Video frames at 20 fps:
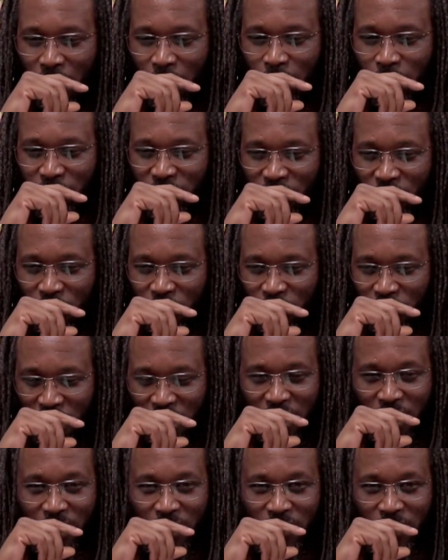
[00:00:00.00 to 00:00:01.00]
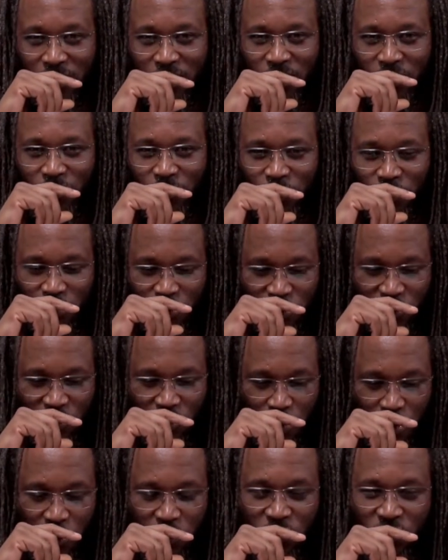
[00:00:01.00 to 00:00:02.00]
So yeah, we're
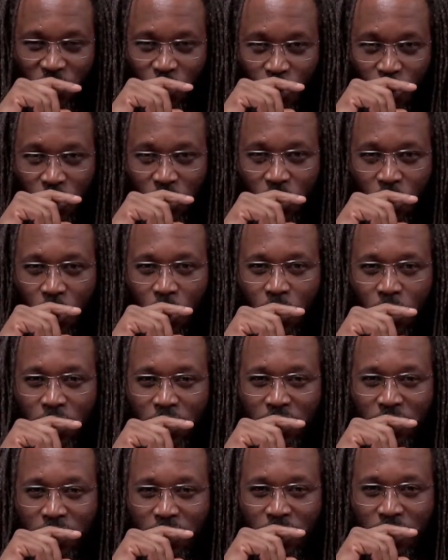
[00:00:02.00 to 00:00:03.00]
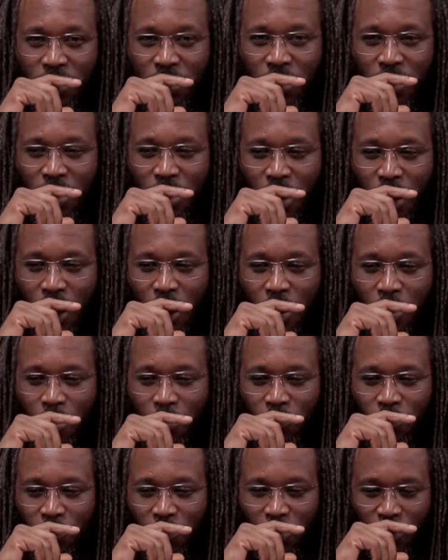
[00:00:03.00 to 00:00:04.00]
supposed to work hard,
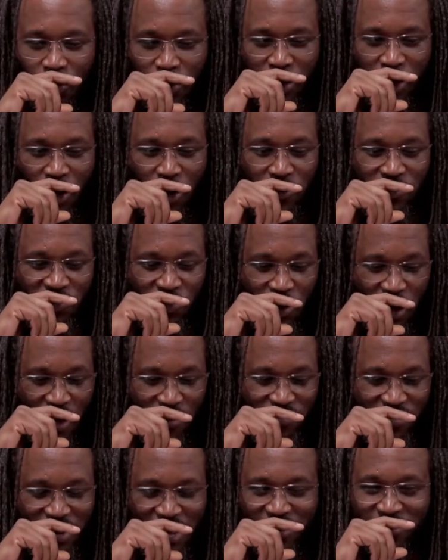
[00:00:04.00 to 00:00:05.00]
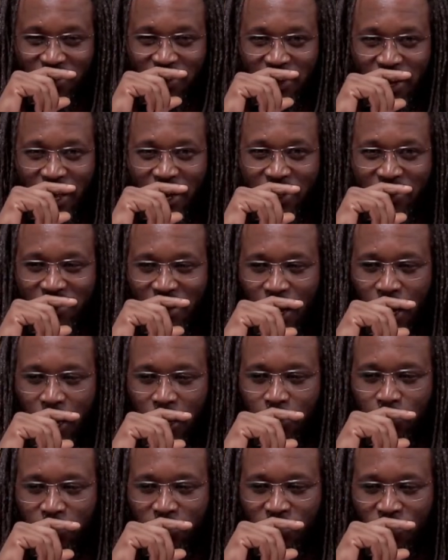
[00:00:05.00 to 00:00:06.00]
but we also have designated
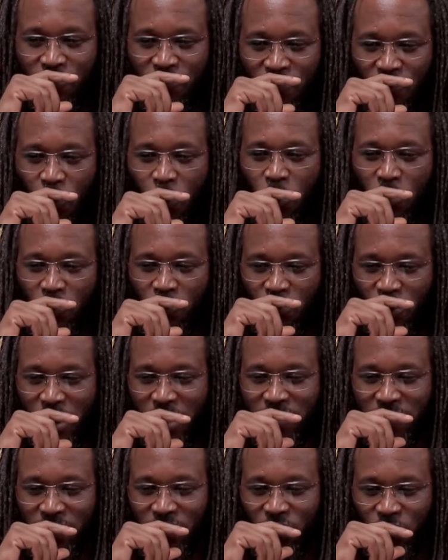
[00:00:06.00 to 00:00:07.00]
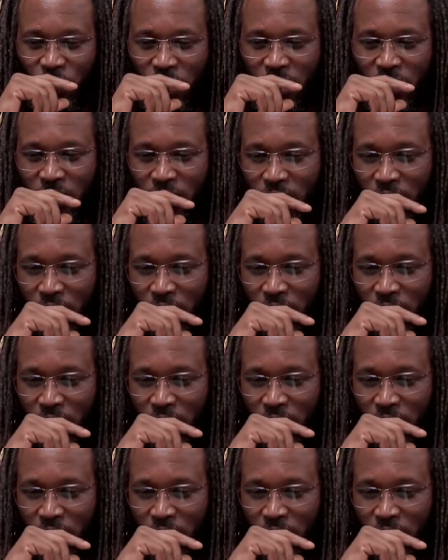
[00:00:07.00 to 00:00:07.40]
times for rest, right?